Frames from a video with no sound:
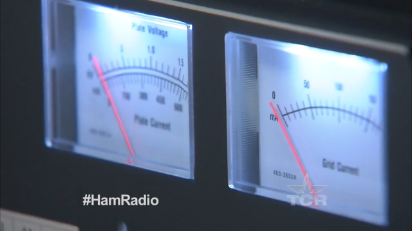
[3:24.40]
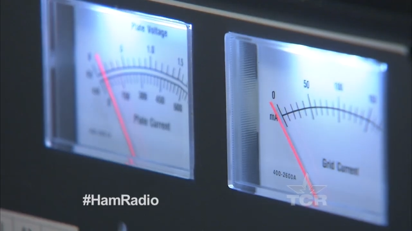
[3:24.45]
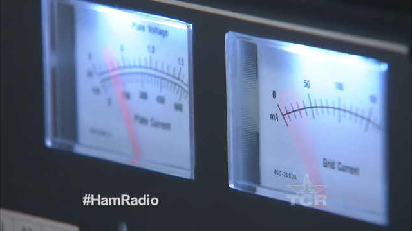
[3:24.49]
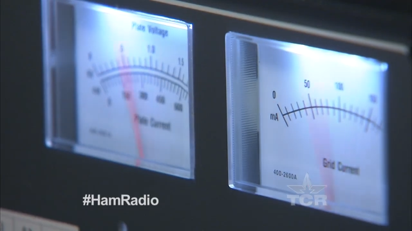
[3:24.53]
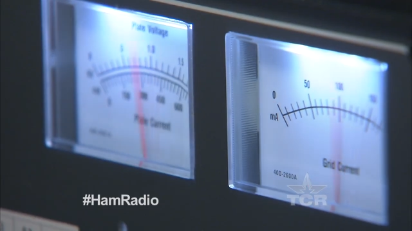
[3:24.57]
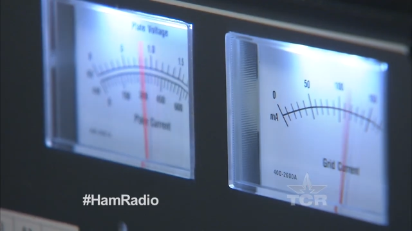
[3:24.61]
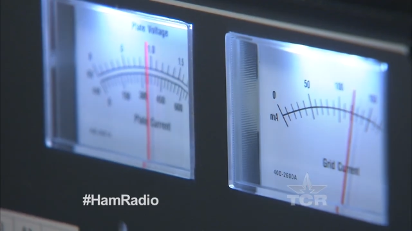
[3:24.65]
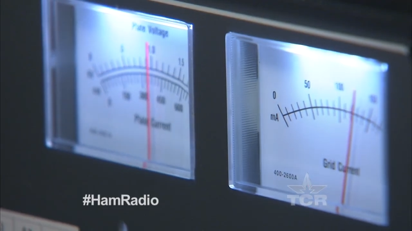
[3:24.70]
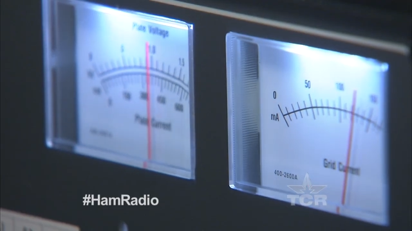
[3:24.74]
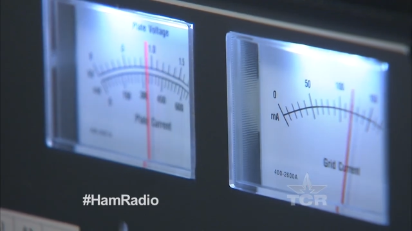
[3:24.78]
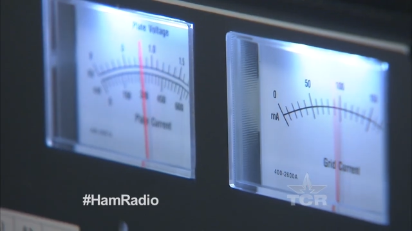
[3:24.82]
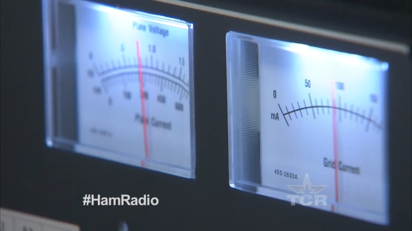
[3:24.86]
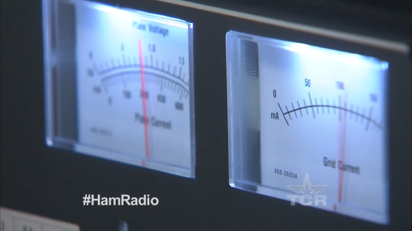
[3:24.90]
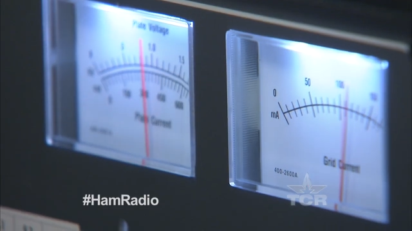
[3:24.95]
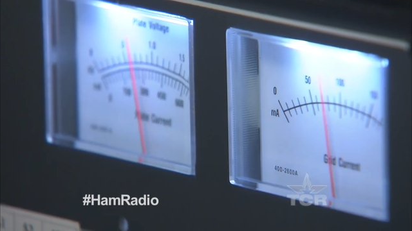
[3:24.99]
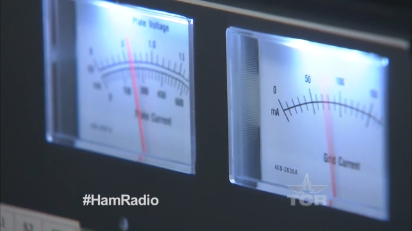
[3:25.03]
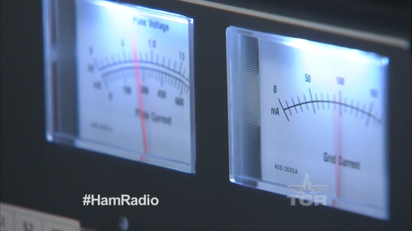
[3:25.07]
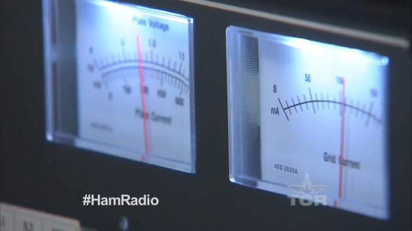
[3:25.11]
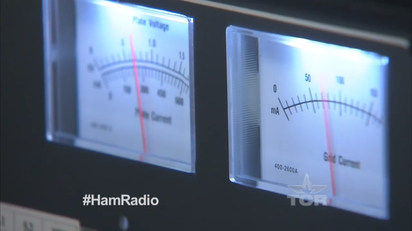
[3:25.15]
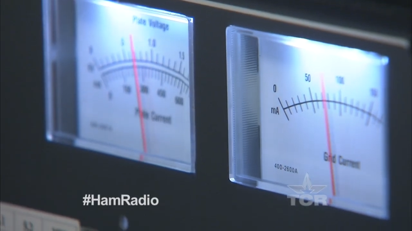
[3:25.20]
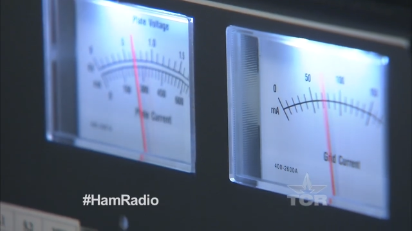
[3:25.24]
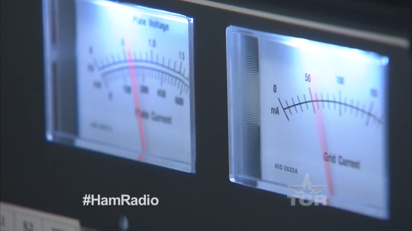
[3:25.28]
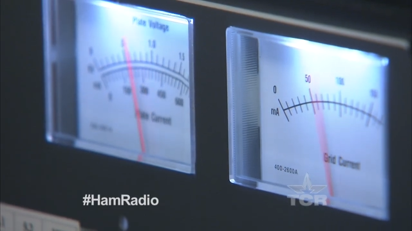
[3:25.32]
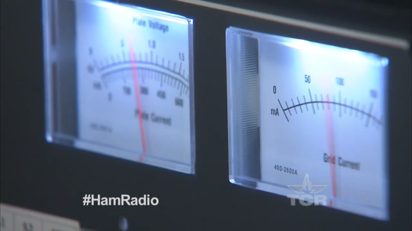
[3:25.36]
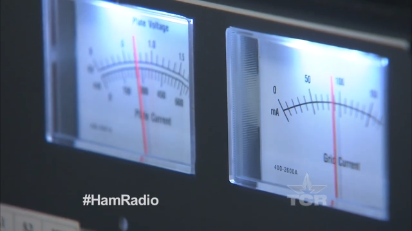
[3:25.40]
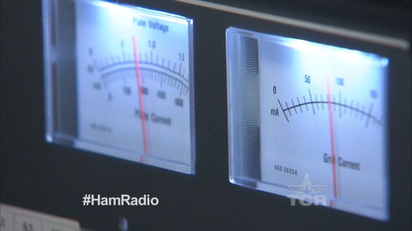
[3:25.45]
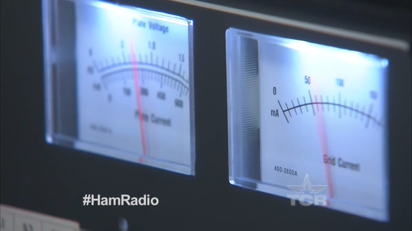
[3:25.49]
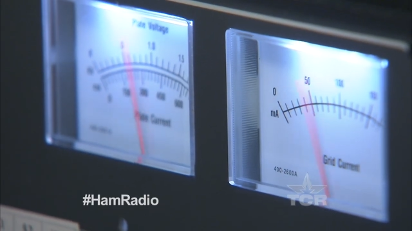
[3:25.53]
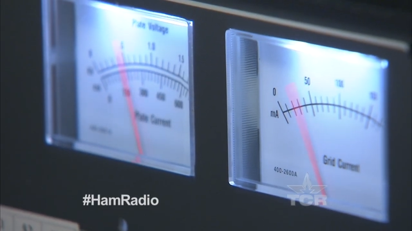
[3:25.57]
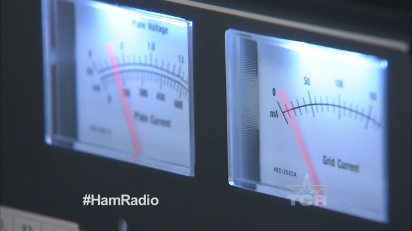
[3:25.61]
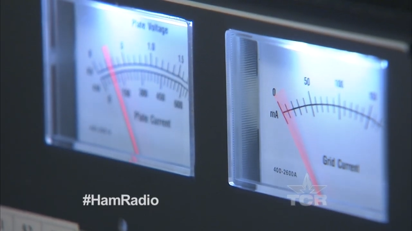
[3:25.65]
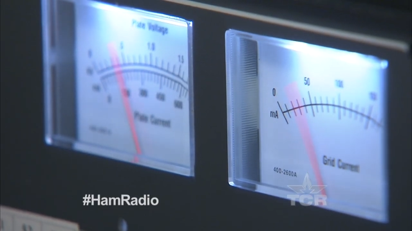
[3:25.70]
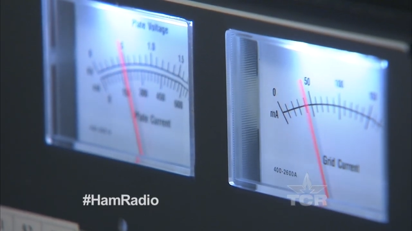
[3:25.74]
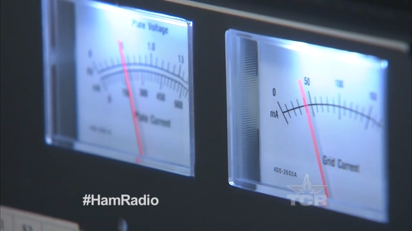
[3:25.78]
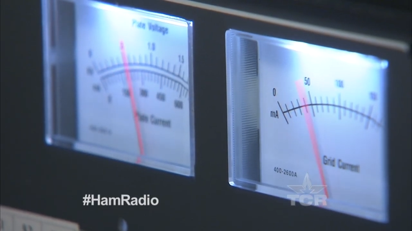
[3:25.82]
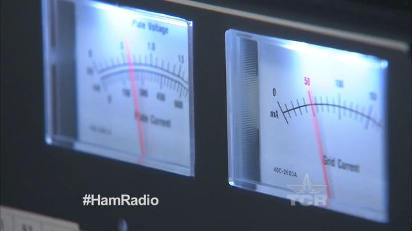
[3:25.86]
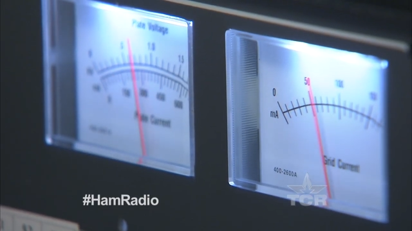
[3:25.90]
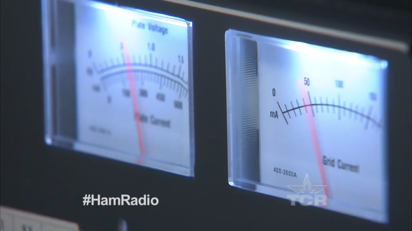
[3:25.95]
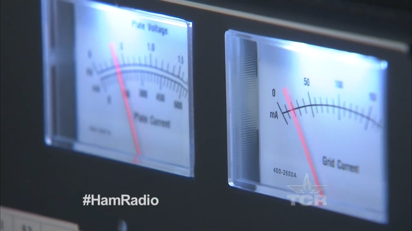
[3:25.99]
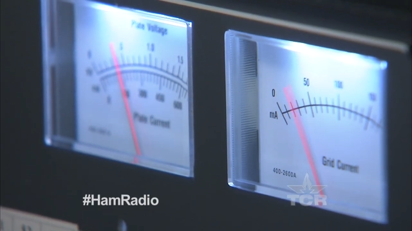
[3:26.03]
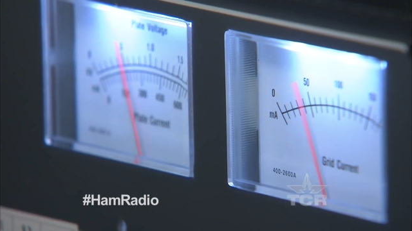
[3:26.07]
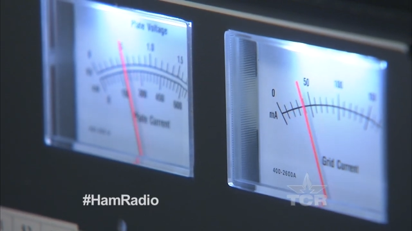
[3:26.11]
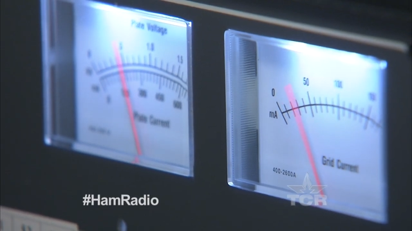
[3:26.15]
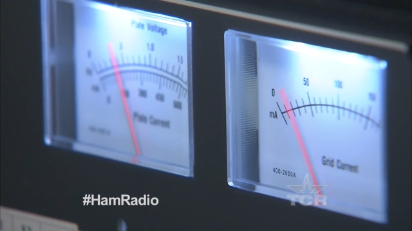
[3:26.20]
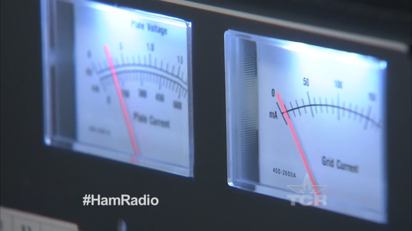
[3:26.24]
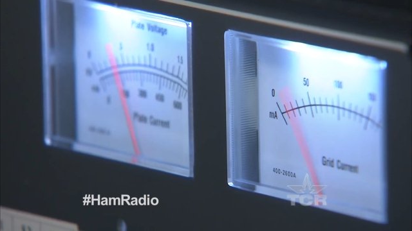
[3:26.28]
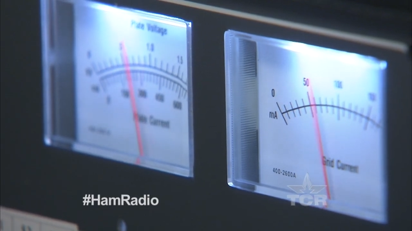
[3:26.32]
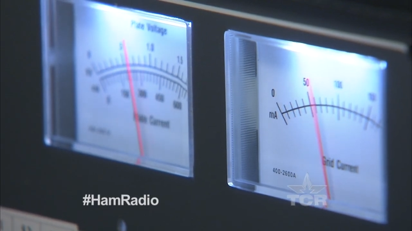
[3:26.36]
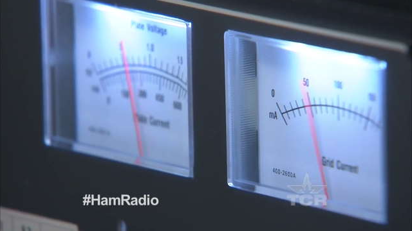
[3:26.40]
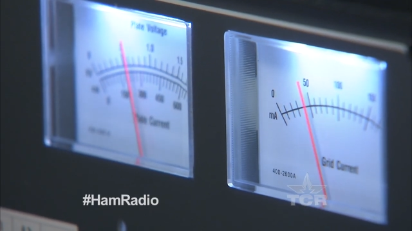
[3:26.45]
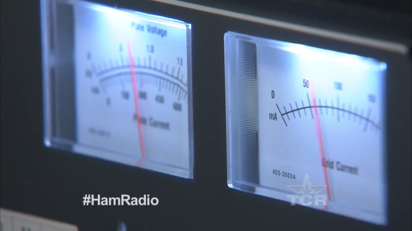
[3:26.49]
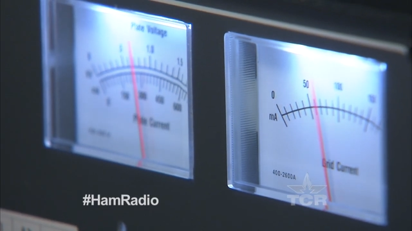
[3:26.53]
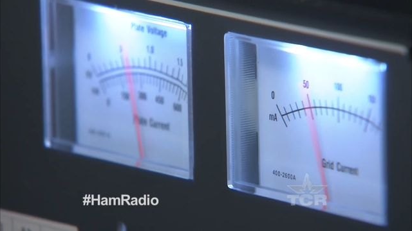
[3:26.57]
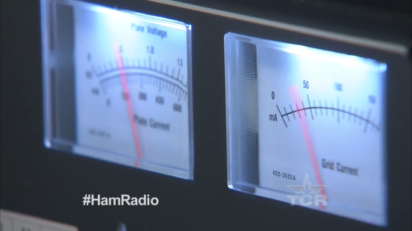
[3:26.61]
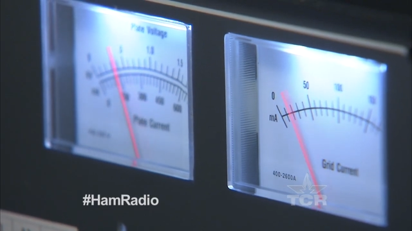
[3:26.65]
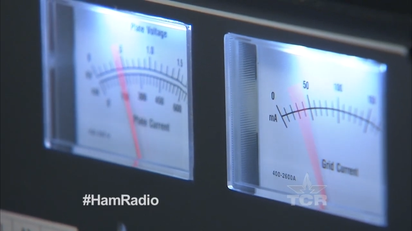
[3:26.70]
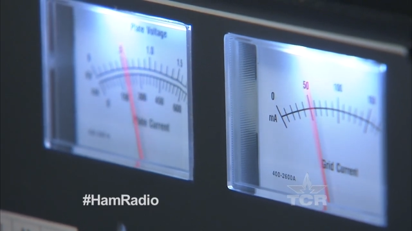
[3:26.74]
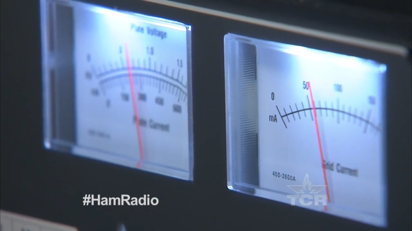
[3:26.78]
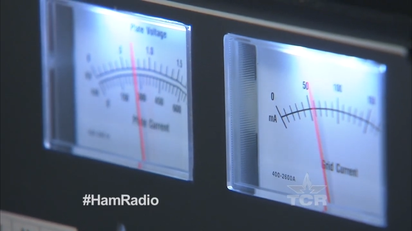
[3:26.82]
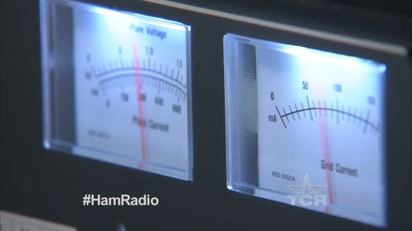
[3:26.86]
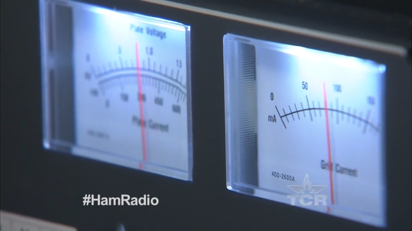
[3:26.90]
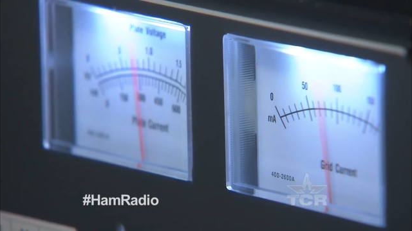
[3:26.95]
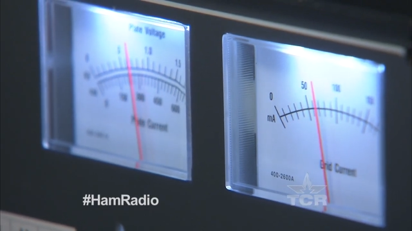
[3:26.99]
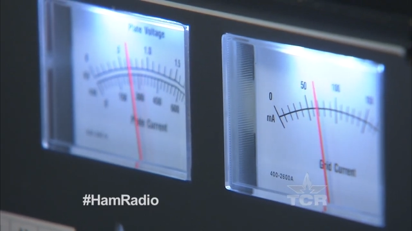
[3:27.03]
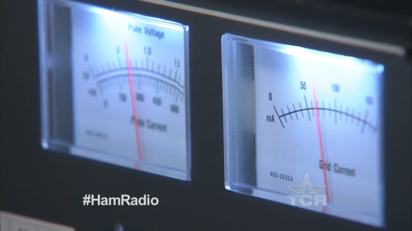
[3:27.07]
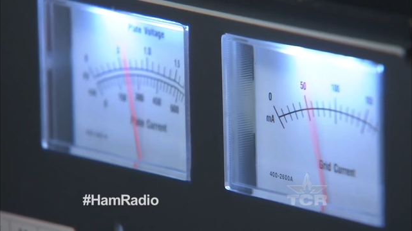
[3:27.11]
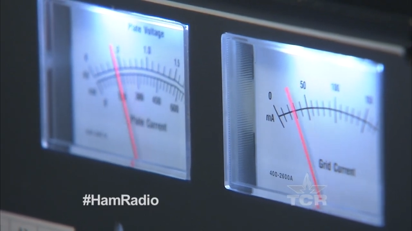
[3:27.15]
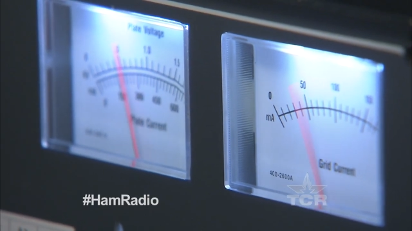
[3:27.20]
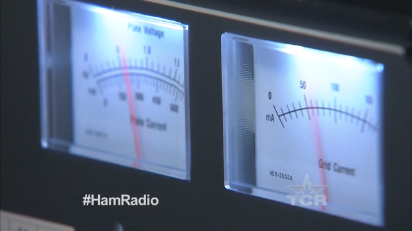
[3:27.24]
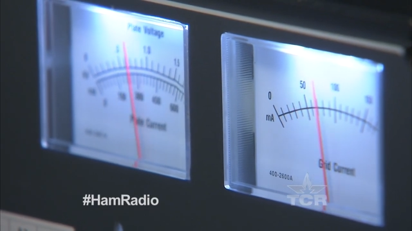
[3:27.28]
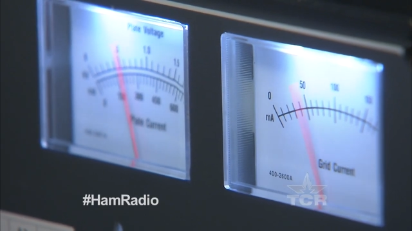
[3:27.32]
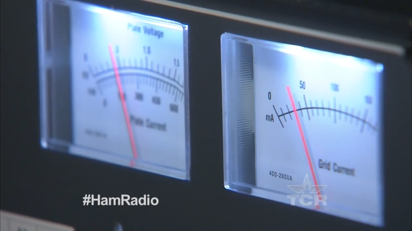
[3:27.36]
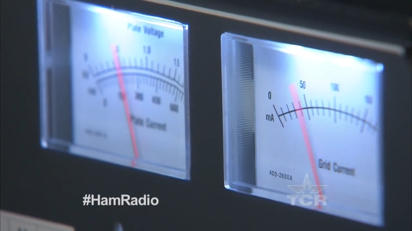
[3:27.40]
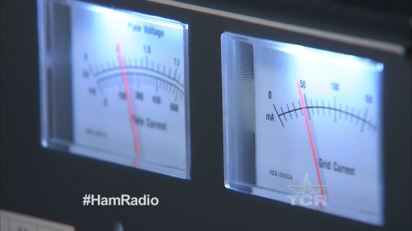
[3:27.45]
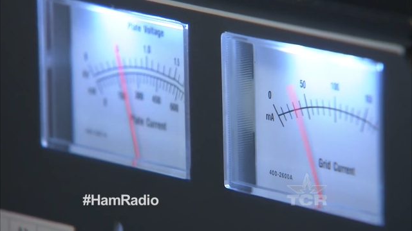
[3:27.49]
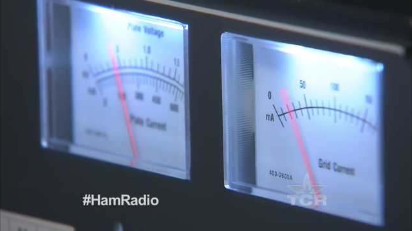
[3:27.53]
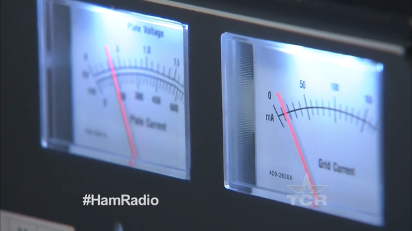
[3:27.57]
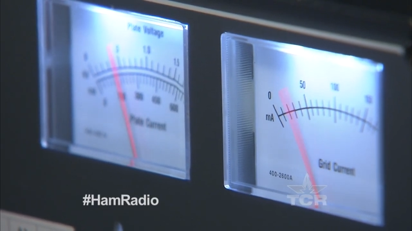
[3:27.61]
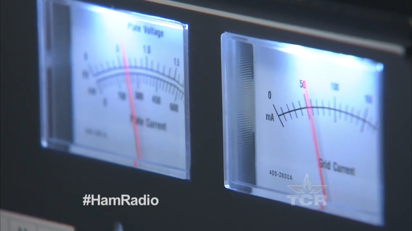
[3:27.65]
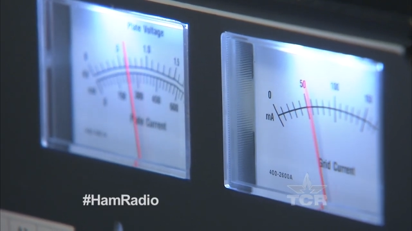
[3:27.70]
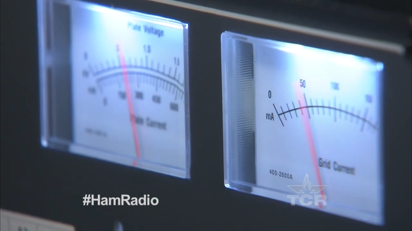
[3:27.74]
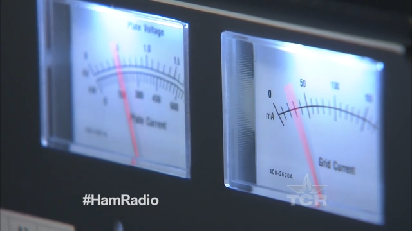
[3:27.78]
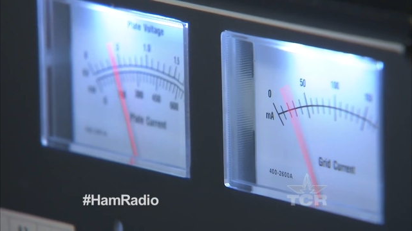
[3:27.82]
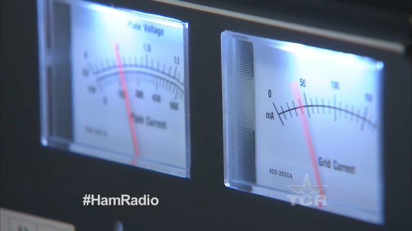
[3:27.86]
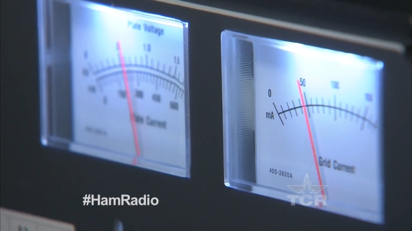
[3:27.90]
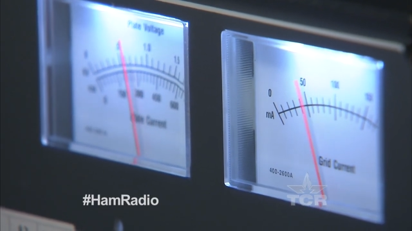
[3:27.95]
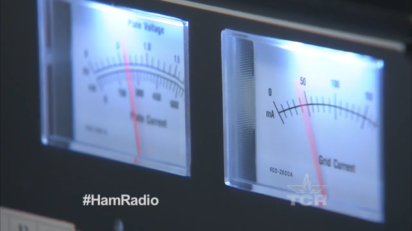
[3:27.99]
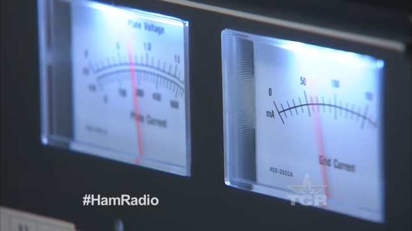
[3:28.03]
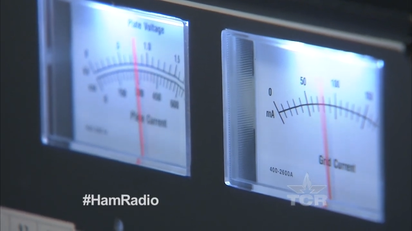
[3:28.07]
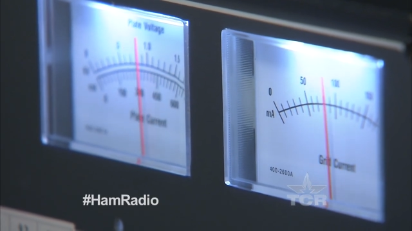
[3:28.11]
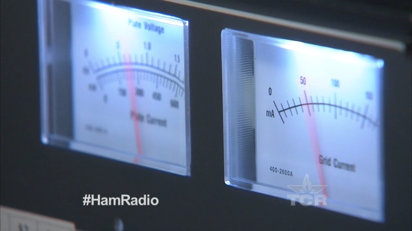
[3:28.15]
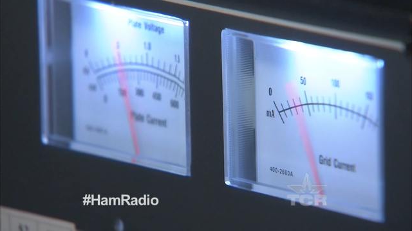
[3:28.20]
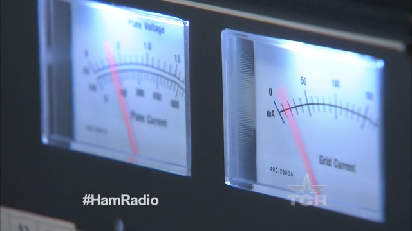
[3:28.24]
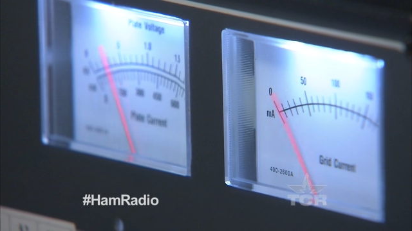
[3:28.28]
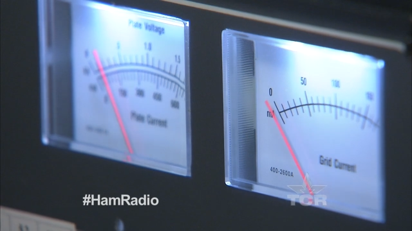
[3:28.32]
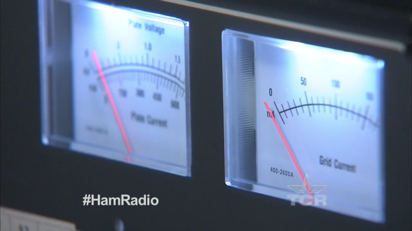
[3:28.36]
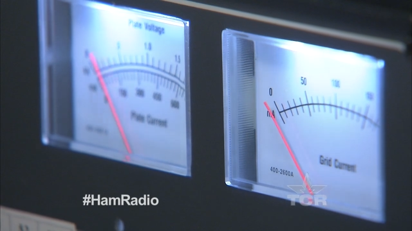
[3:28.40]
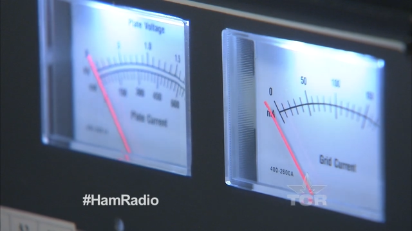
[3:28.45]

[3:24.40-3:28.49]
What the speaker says: (no speaker visible)